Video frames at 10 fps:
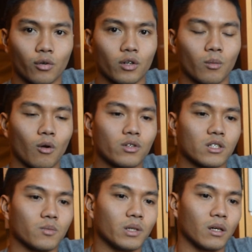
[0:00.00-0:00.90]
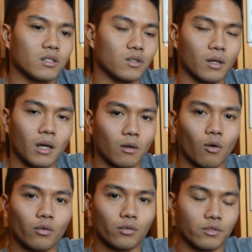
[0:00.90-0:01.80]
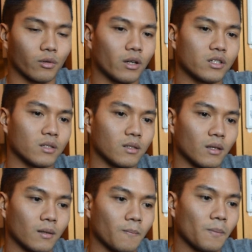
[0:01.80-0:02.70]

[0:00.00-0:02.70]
your emotions because you kind of hold those grudges, then